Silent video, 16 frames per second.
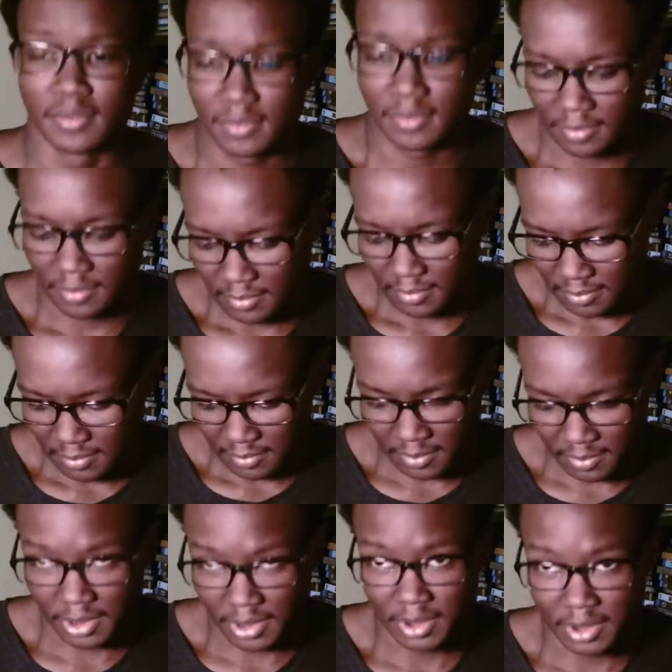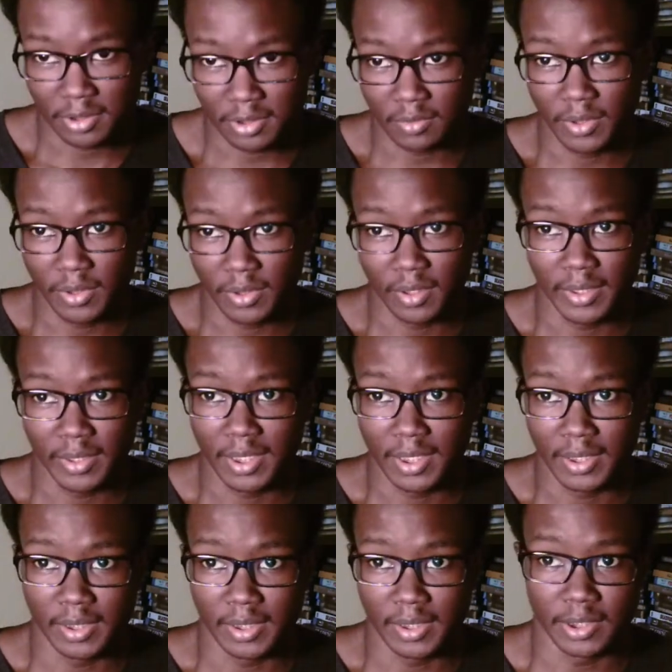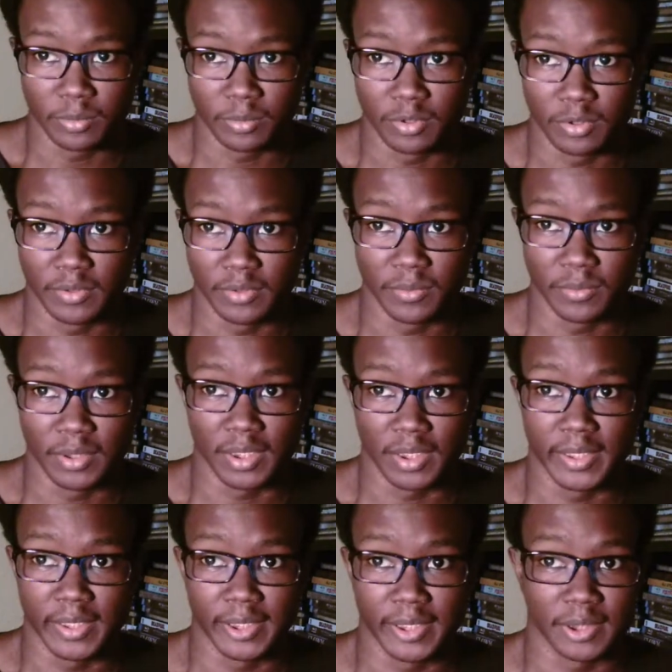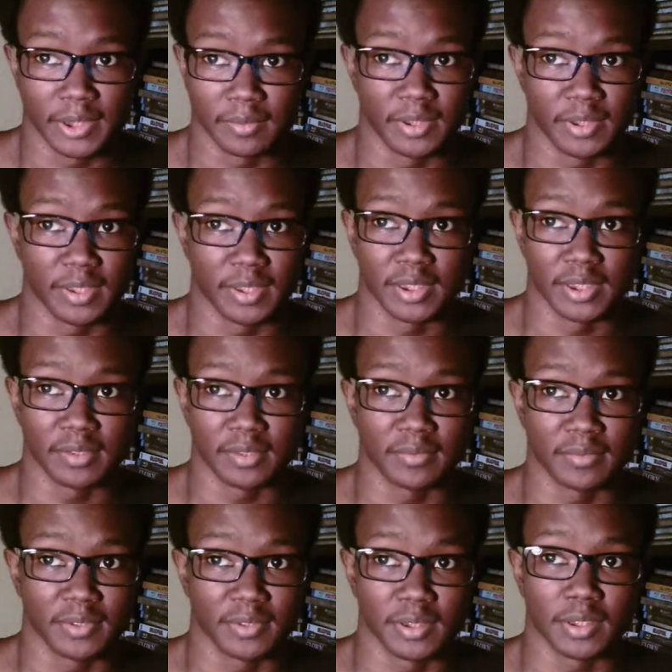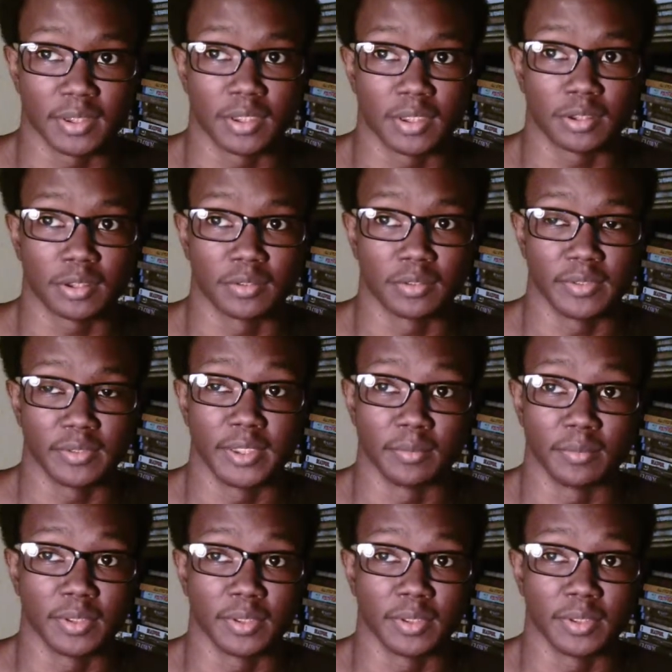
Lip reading: But there's still weird editing in this movie, weird cuts, because this is also incomplete.